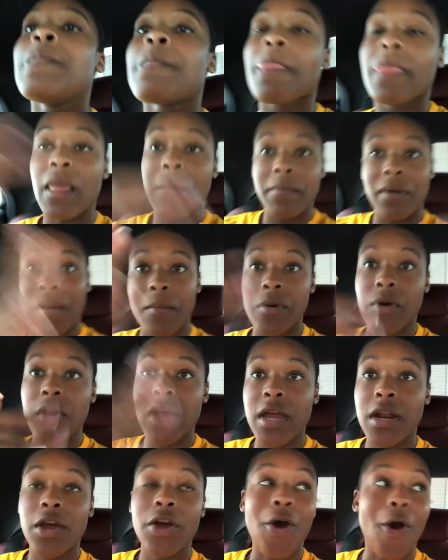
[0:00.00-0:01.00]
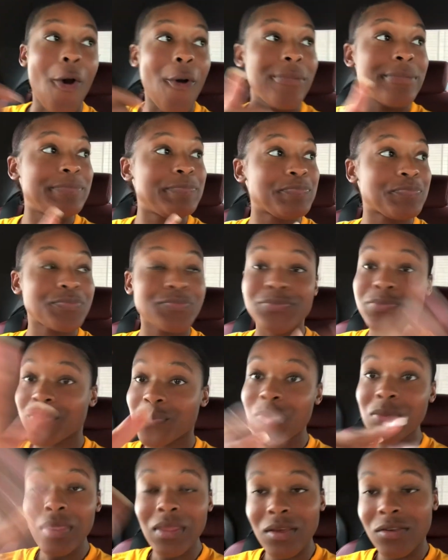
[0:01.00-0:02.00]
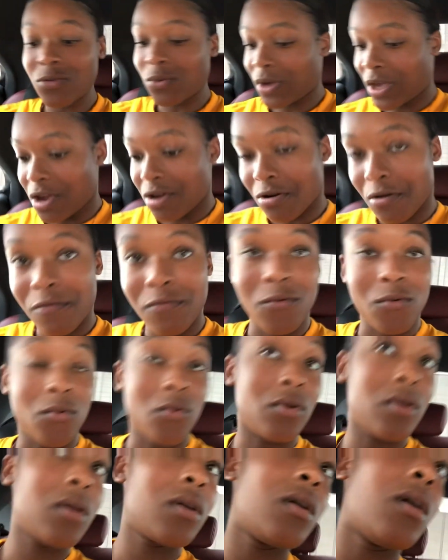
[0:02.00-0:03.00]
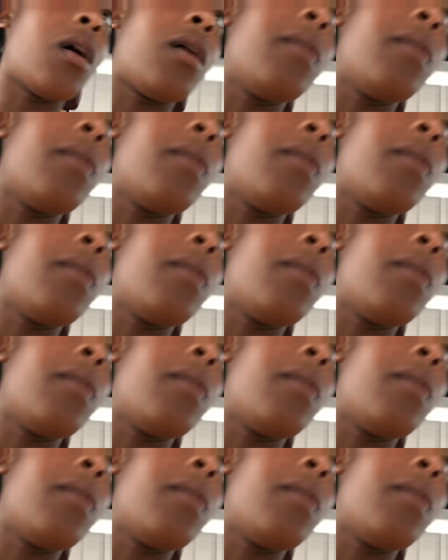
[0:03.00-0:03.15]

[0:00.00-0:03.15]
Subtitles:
But I'm gonna go ahead and go so we can eat our food. Huh?